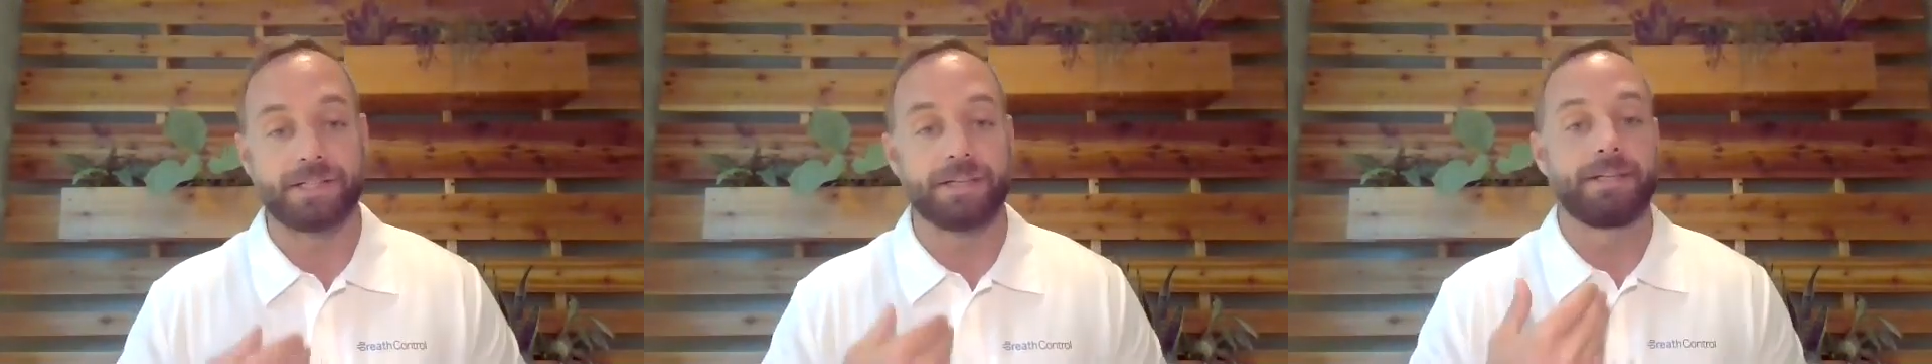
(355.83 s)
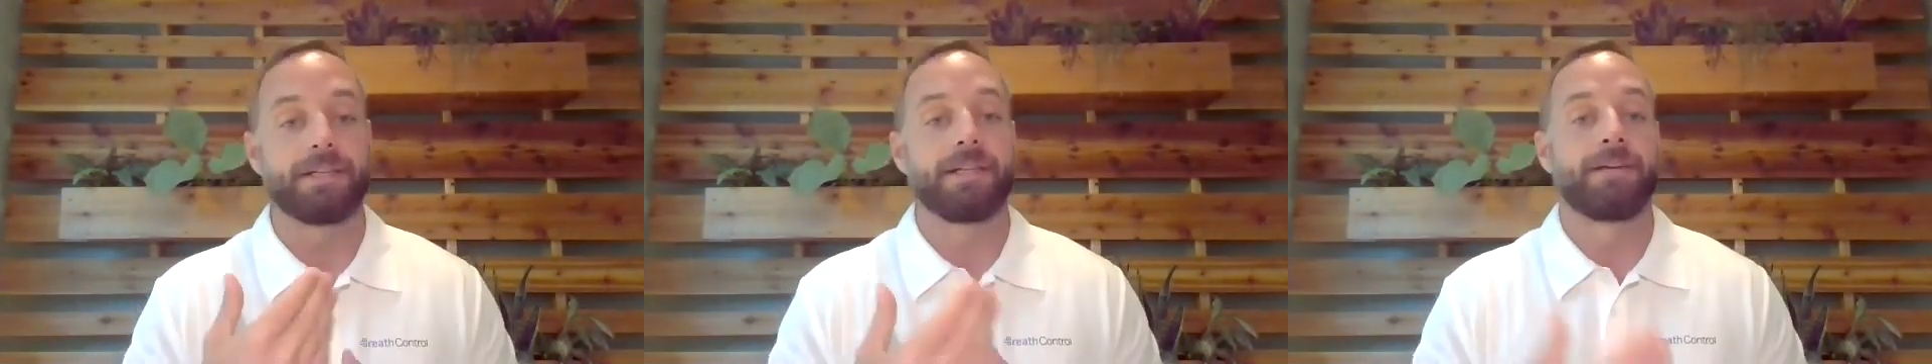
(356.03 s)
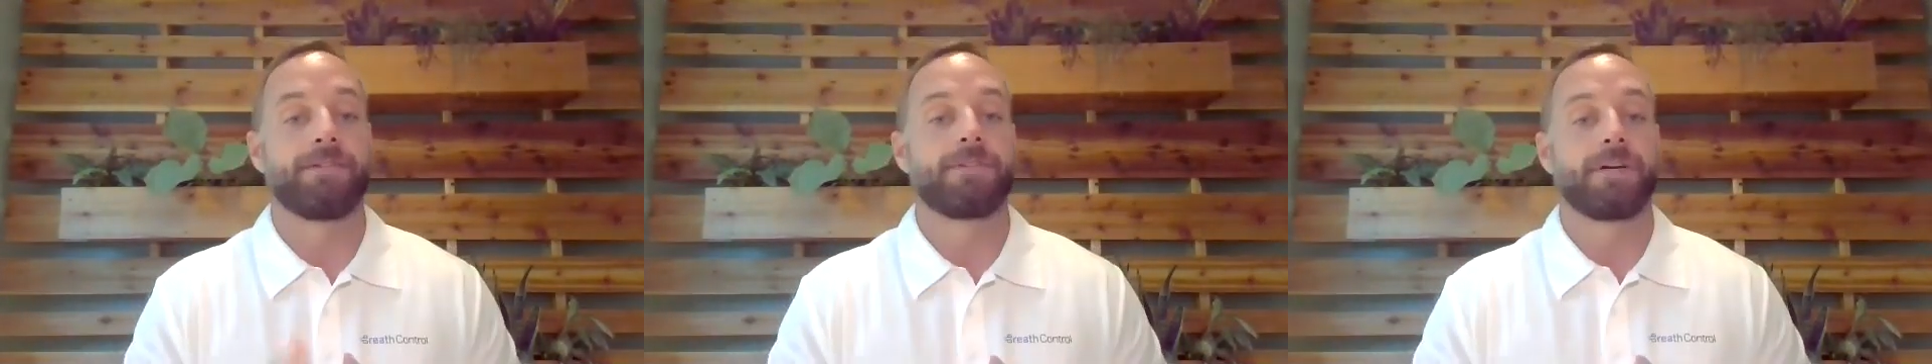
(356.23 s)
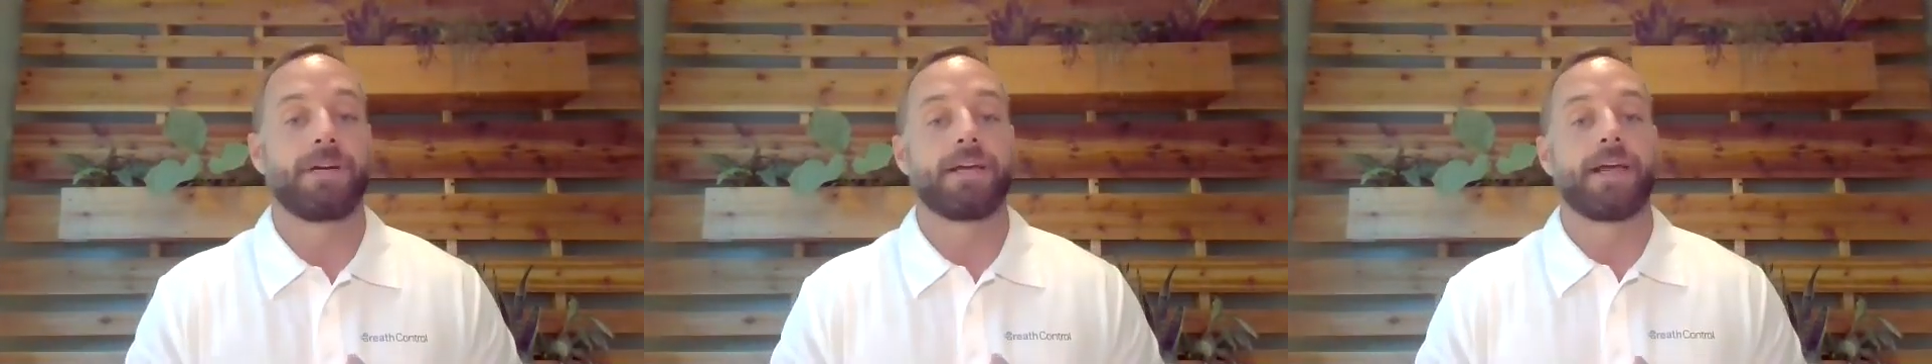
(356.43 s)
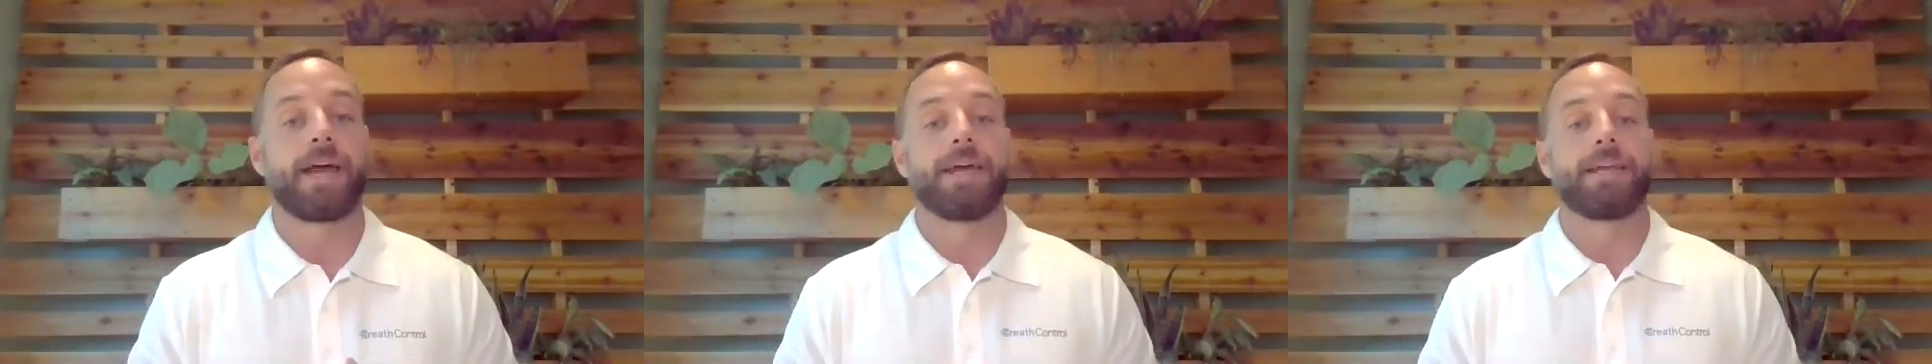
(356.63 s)
the
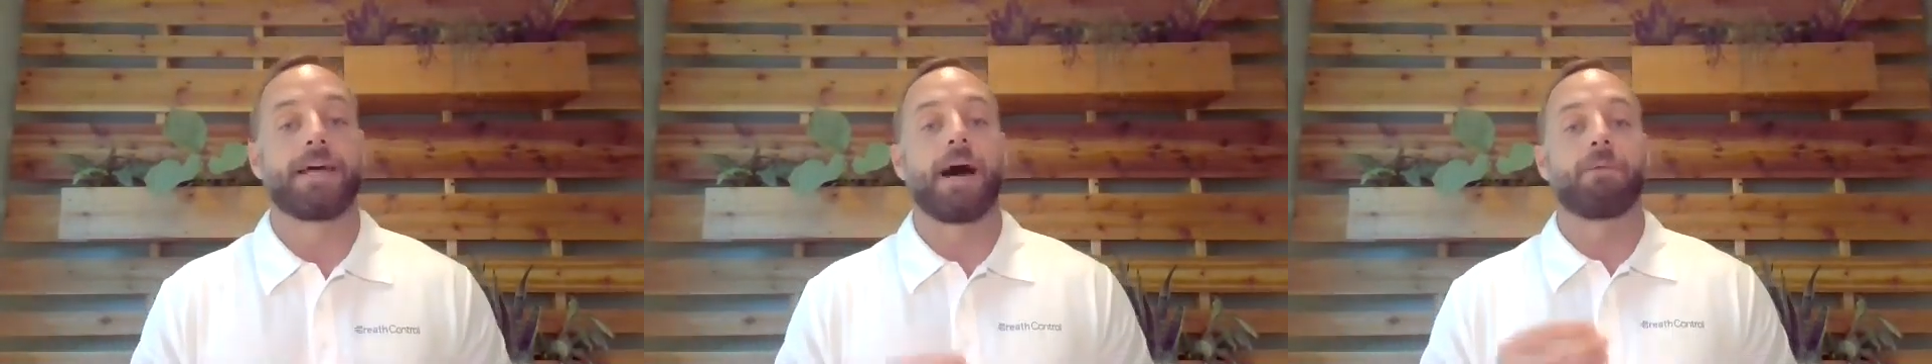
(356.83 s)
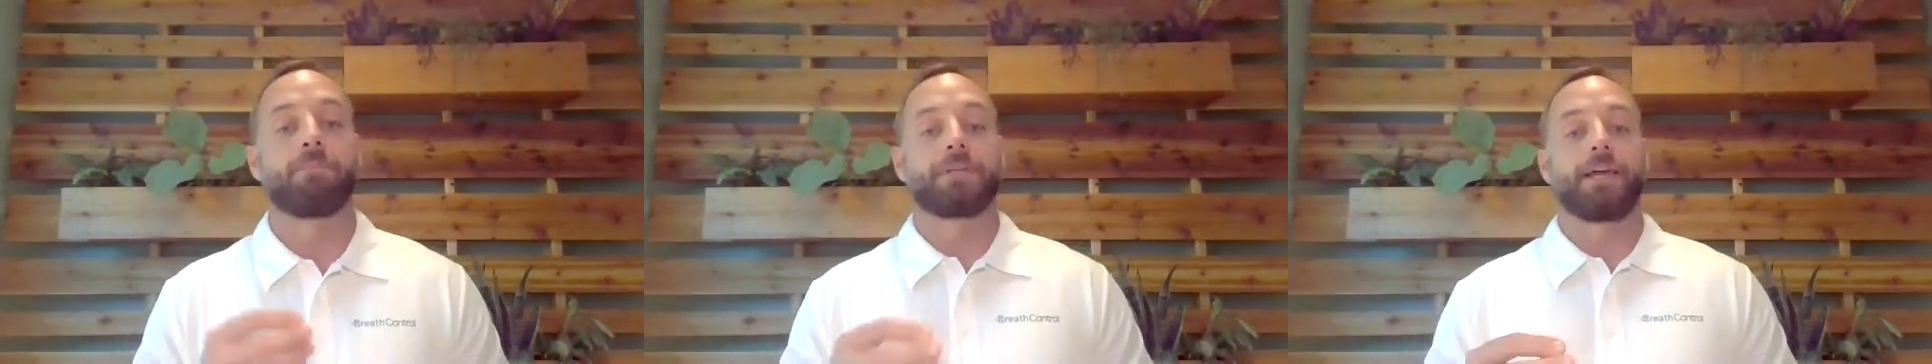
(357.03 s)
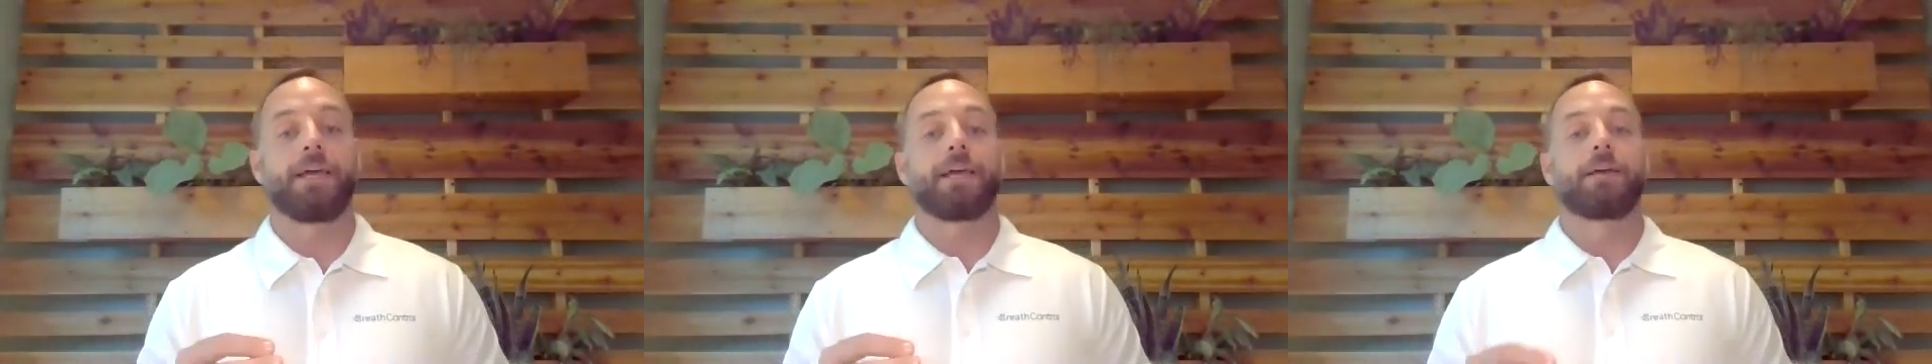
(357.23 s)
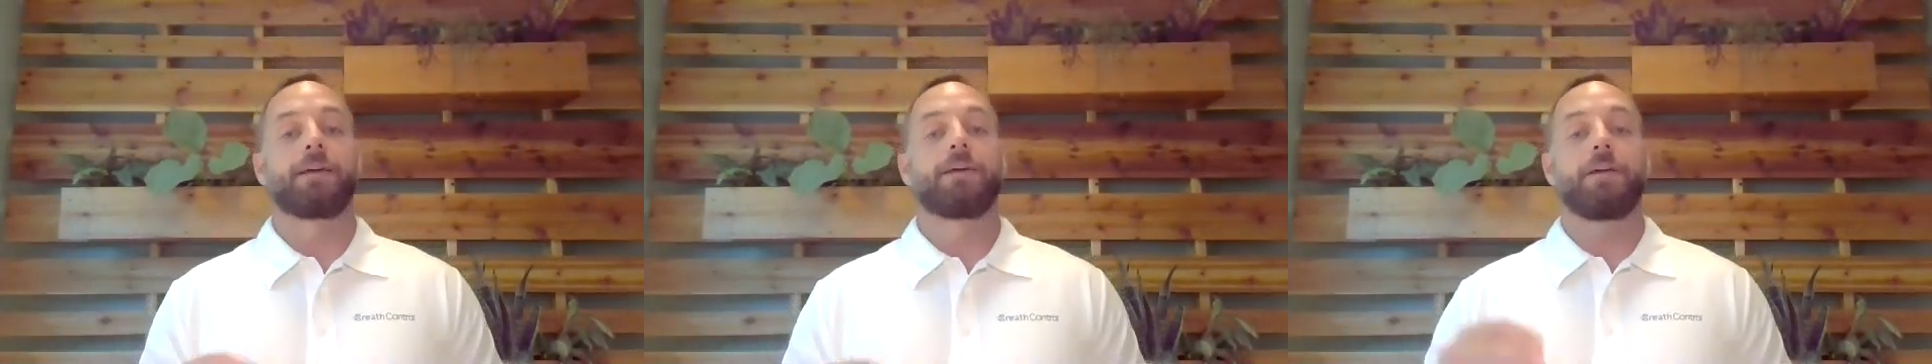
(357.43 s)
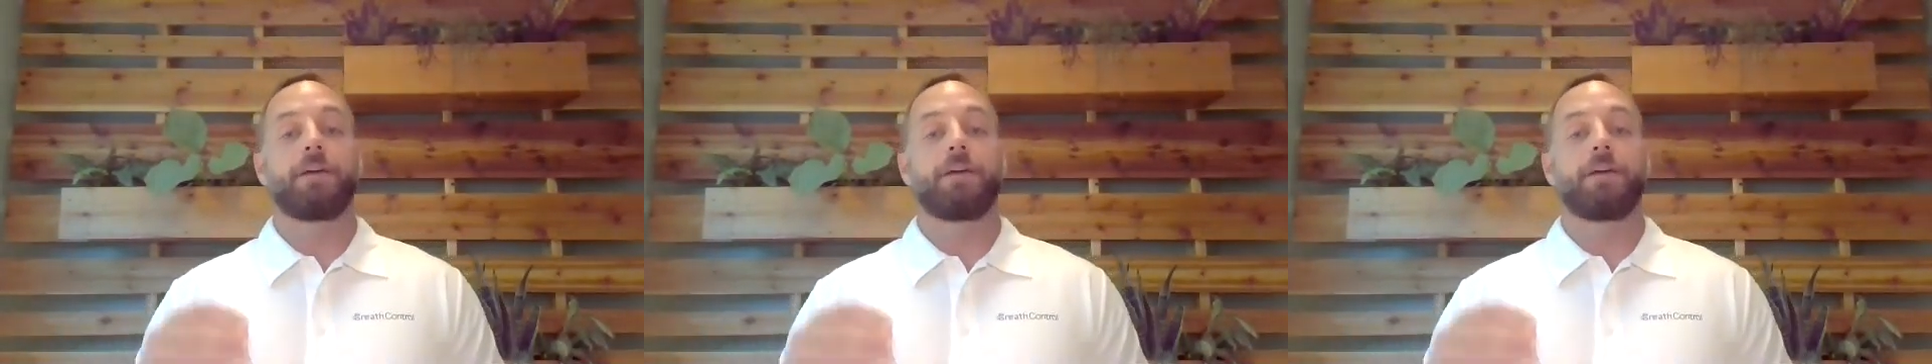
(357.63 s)
delivery and uptake